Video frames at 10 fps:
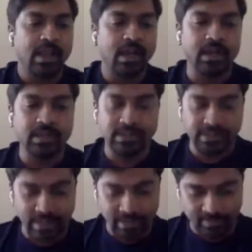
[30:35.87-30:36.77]
Uh,
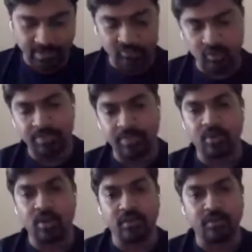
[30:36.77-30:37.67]
yes, it would be
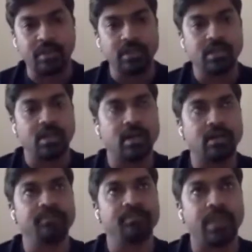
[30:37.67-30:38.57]
possible
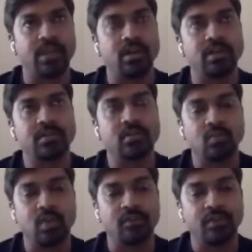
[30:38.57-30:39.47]
um, because
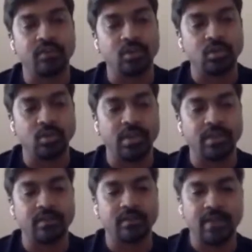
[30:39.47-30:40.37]
what we would do
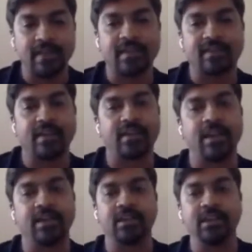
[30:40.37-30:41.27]
is, as I said,
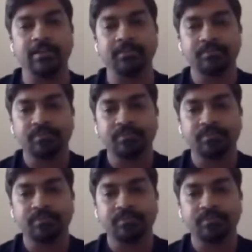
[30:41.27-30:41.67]
right, the